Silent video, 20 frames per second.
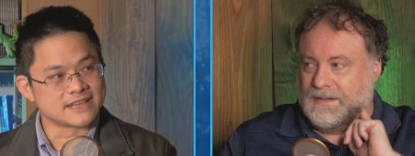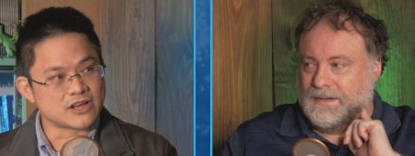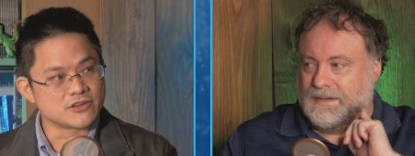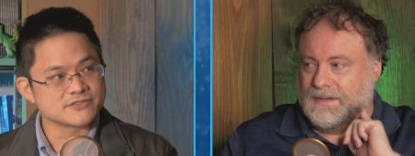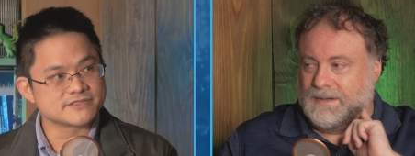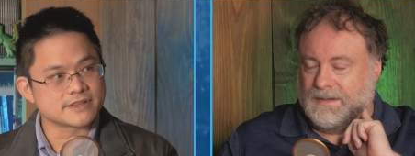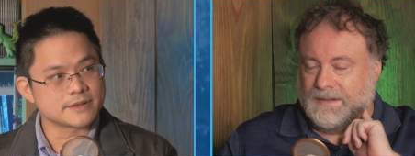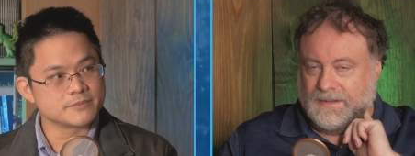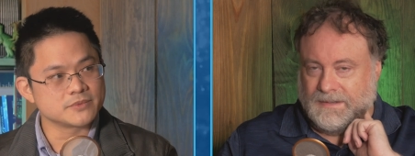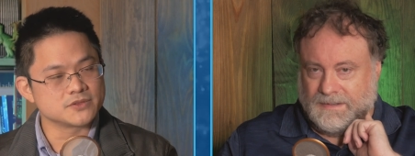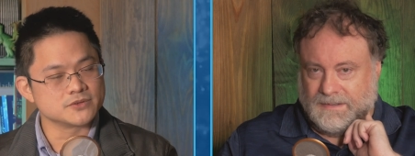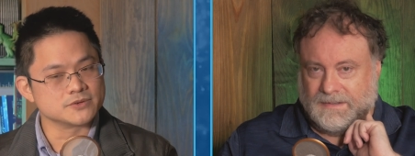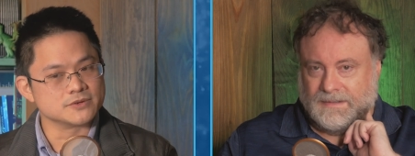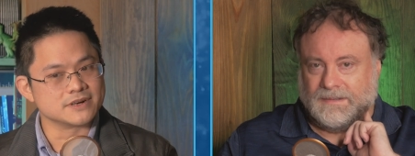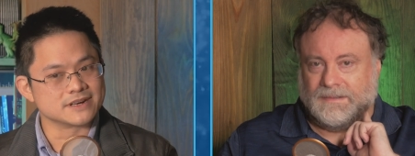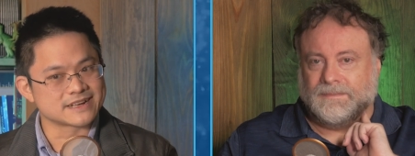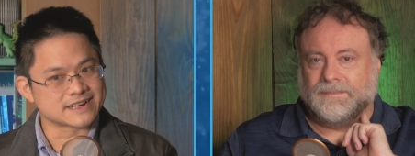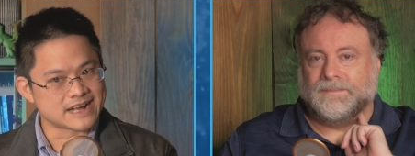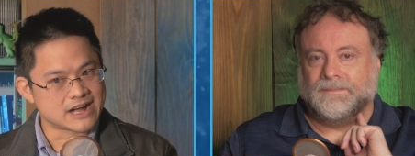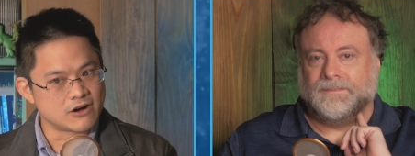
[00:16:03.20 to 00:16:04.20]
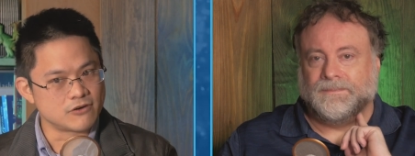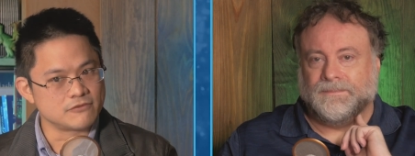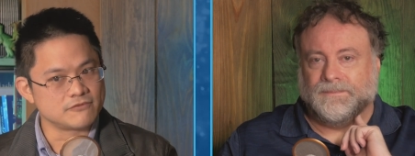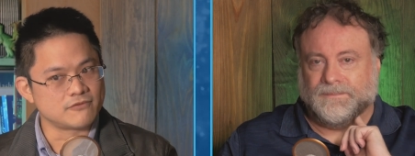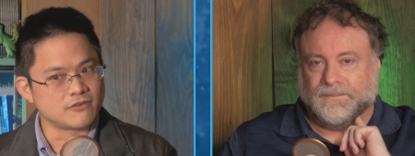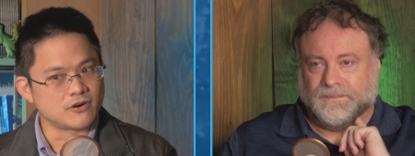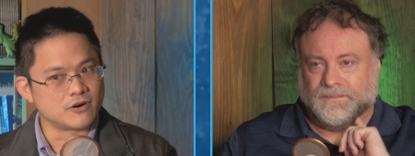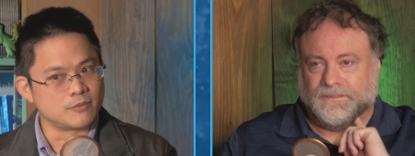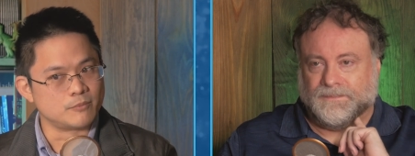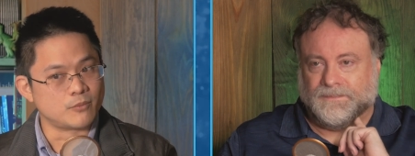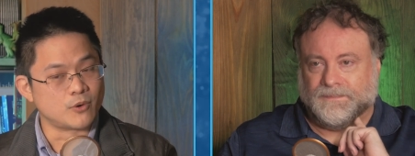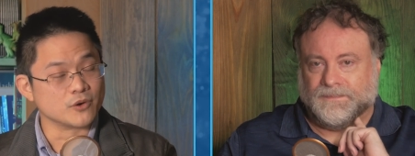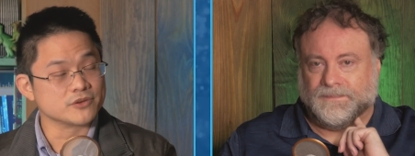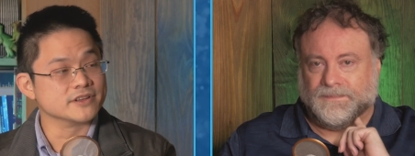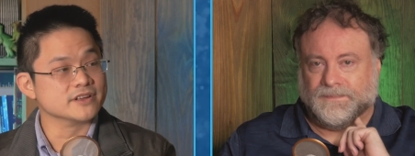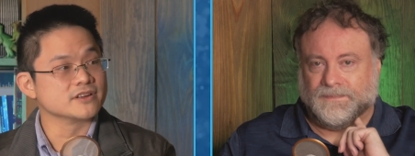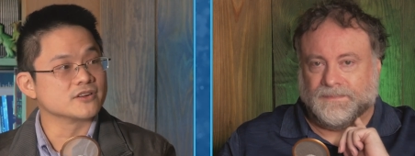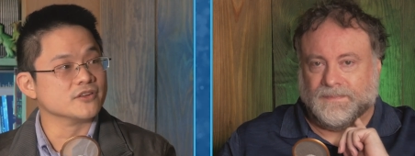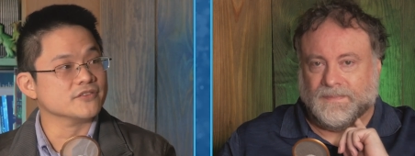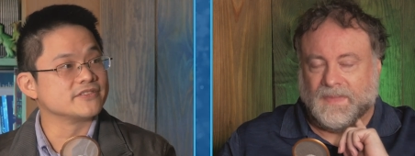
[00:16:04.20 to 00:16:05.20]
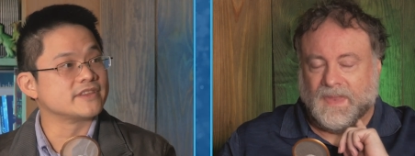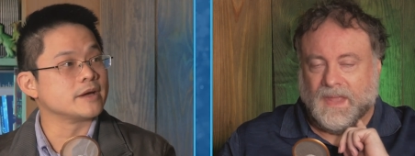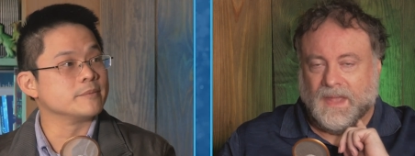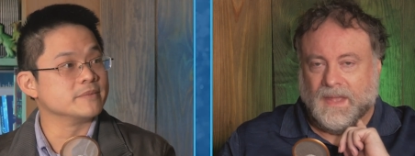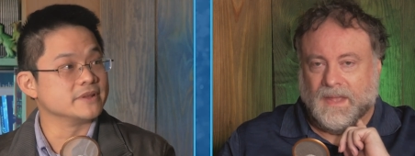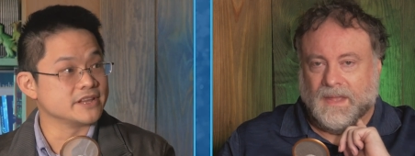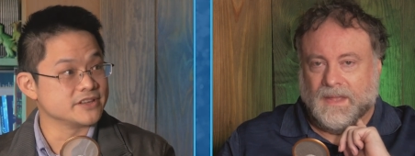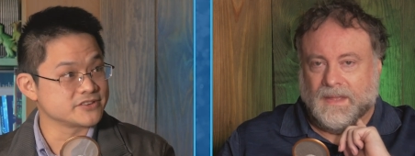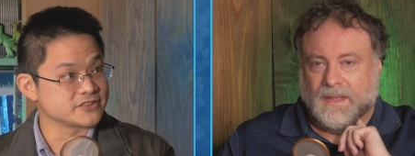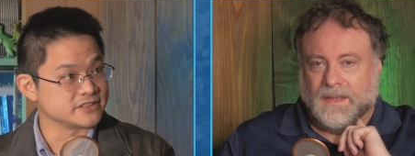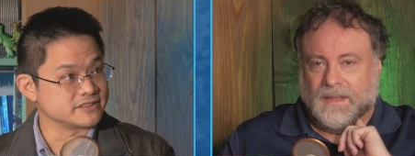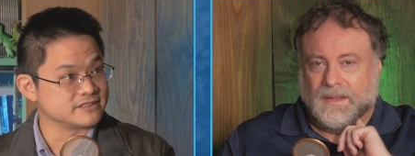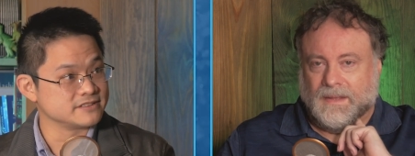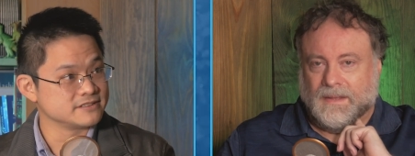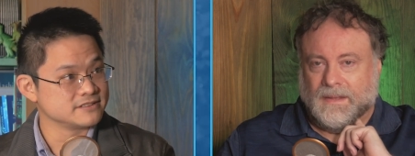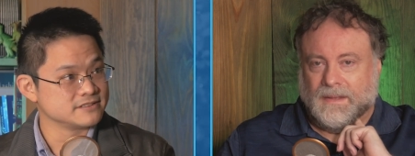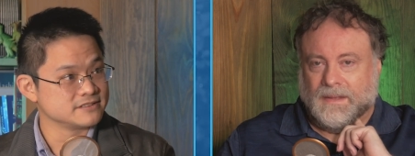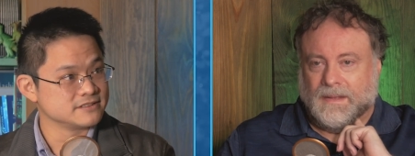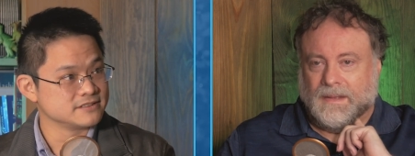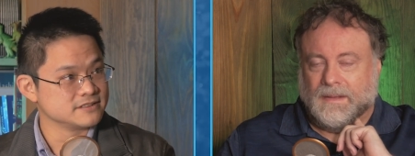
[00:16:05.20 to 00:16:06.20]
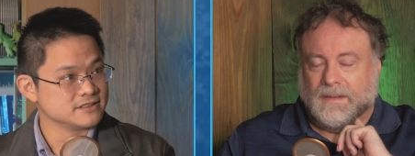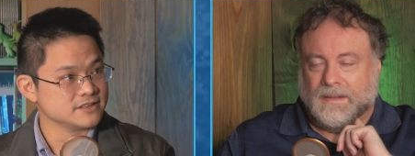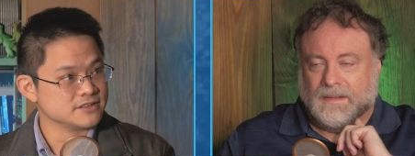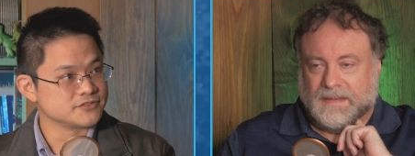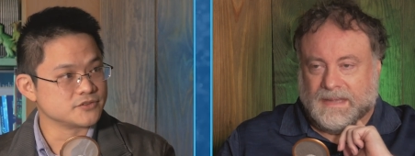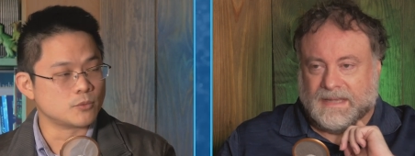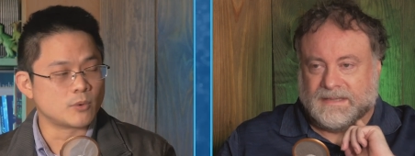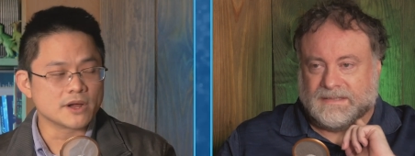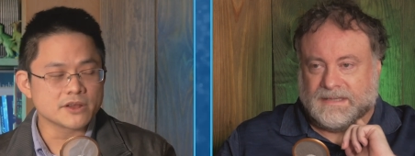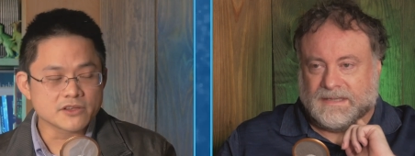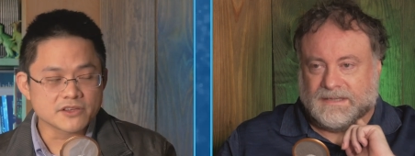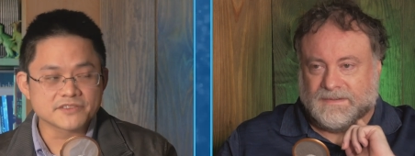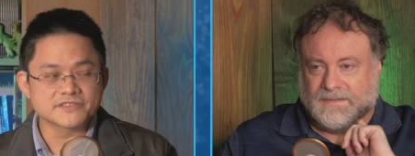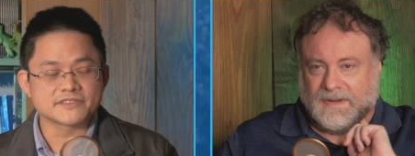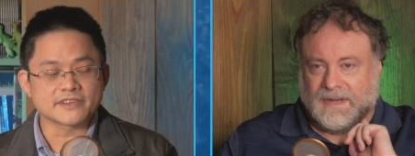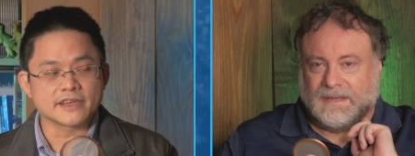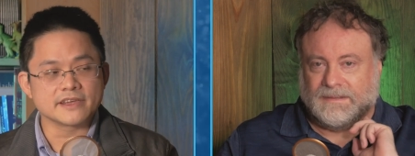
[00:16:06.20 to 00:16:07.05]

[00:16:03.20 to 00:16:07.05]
Speaker 1: allows them to account mm. for modern contamination. So, yes, what you're right.